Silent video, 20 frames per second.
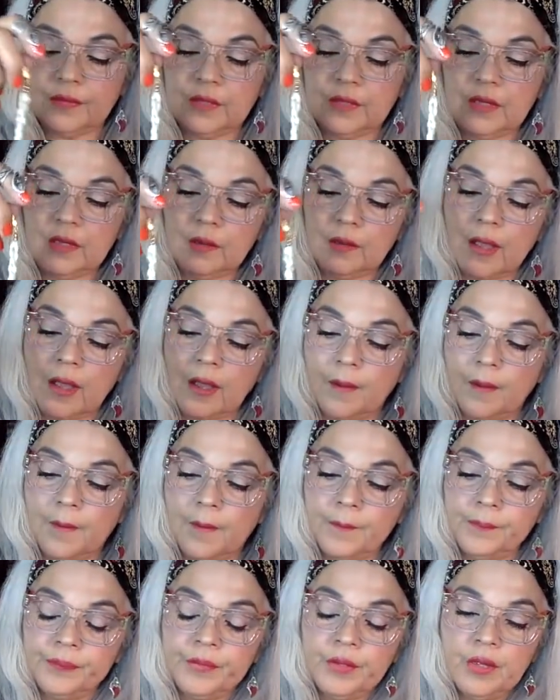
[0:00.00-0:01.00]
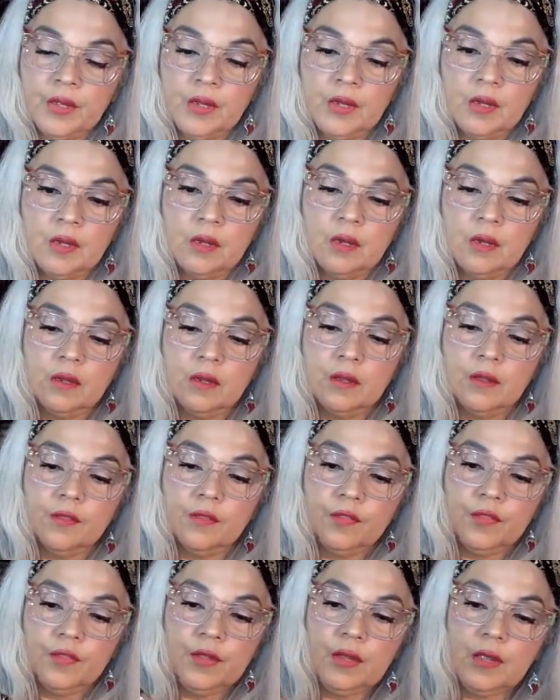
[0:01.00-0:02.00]
the
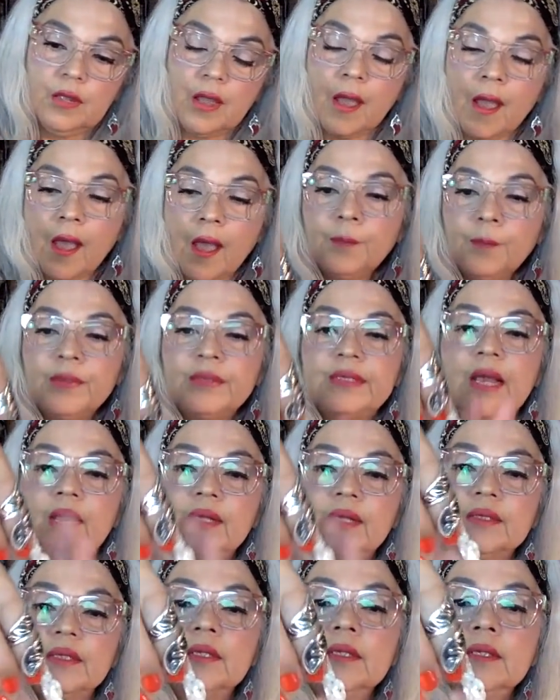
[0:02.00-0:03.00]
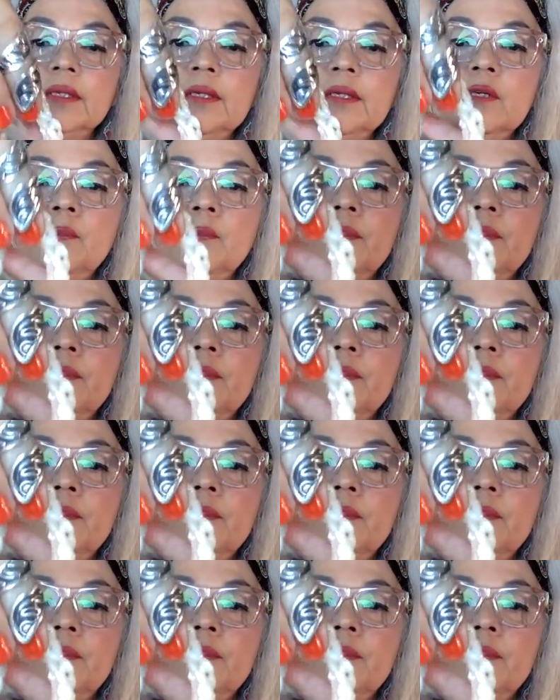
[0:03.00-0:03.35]
the app is has a little